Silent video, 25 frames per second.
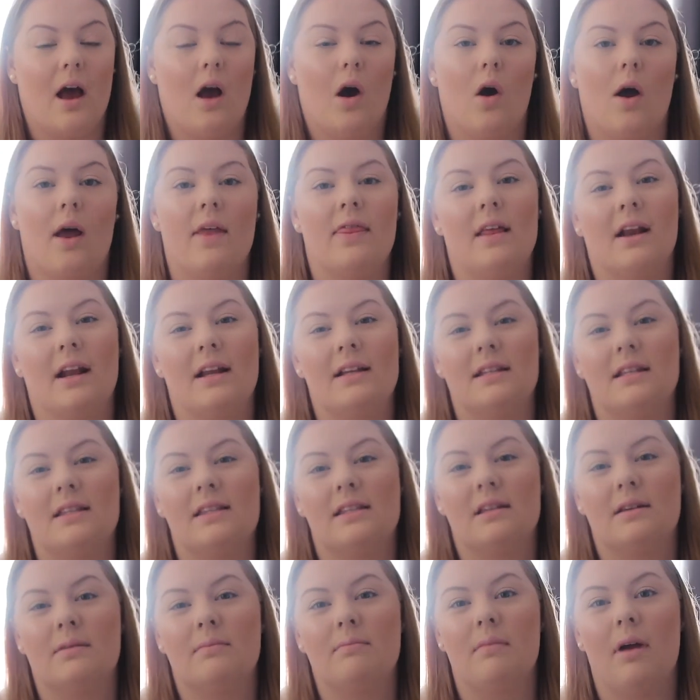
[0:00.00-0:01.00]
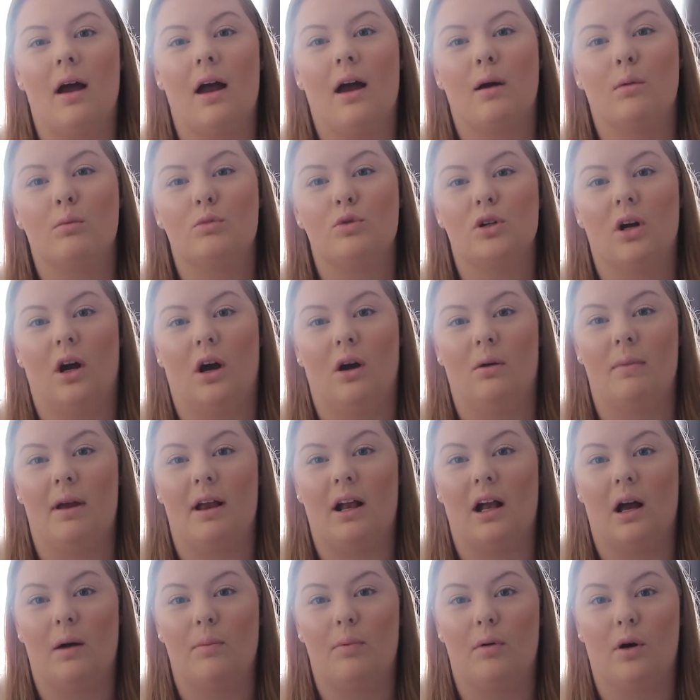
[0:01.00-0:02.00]
Oh, and then I did some trial
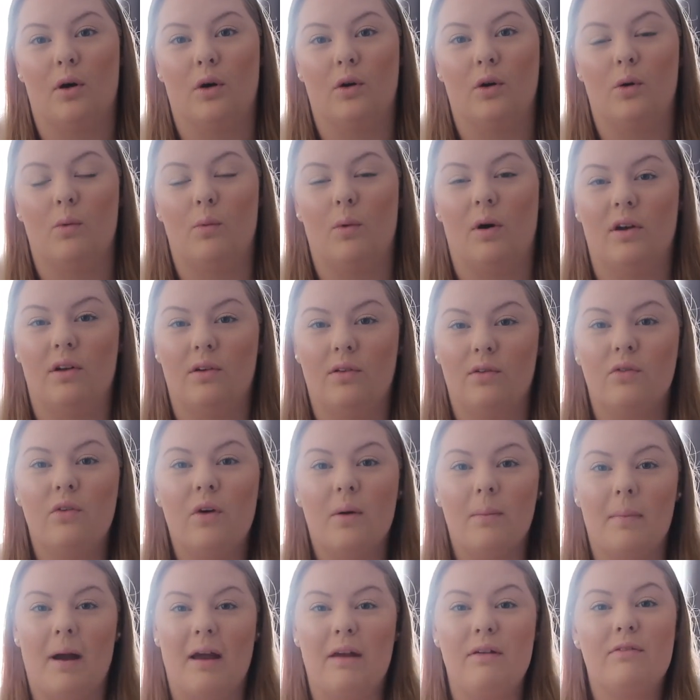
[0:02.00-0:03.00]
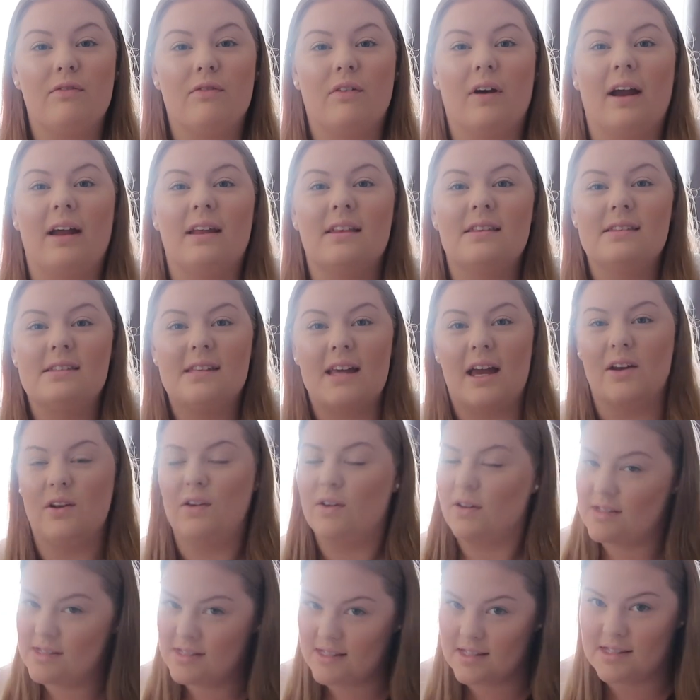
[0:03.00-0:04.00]
makeup on one of my friends and
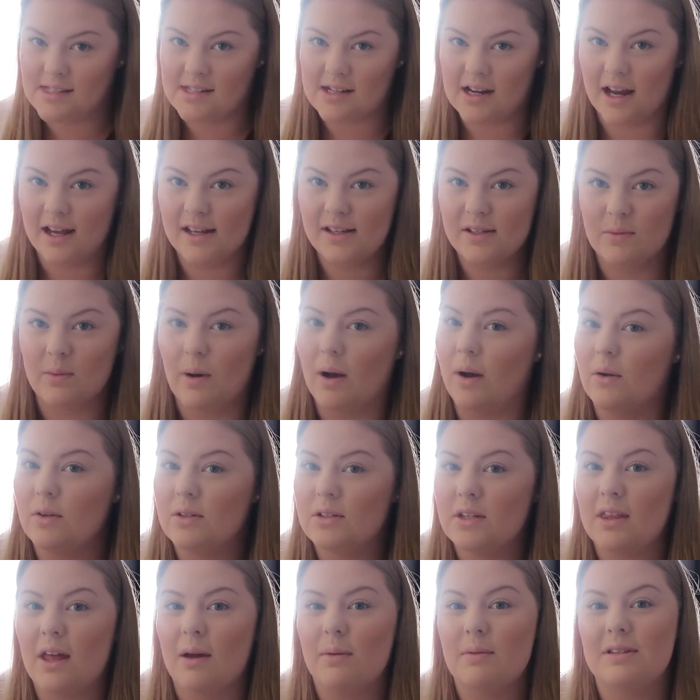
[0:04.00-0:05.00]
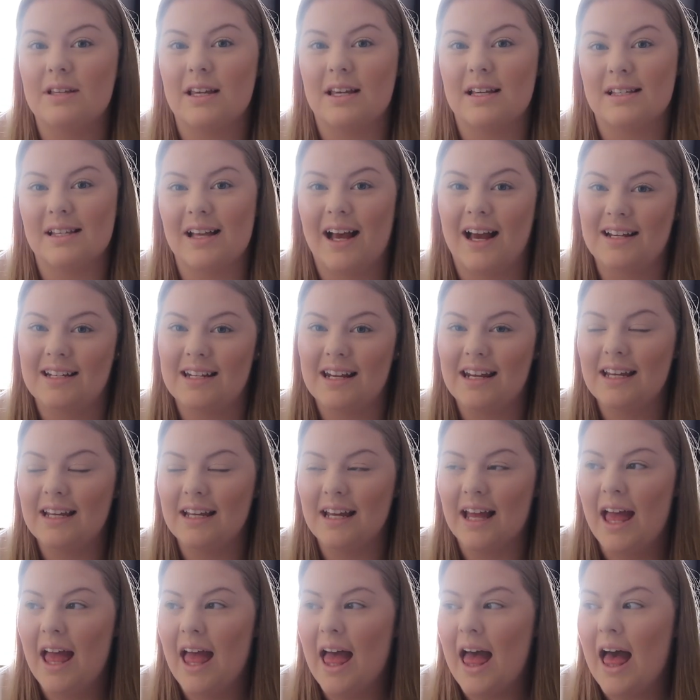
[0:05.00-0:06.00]
her sister as well, so that was exciting.